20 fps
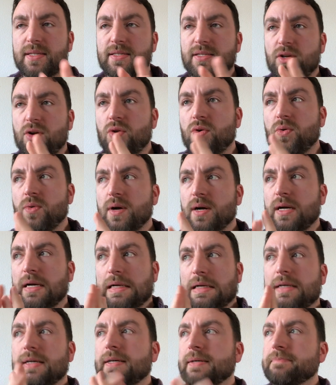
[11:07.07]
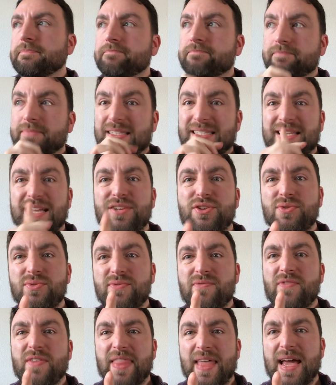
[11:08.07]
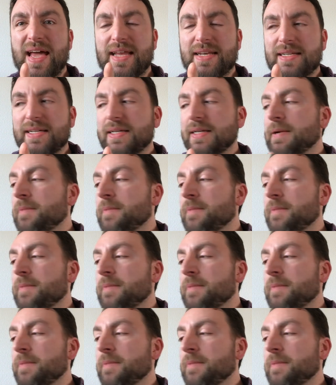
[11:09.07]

So um, stay tuned for that.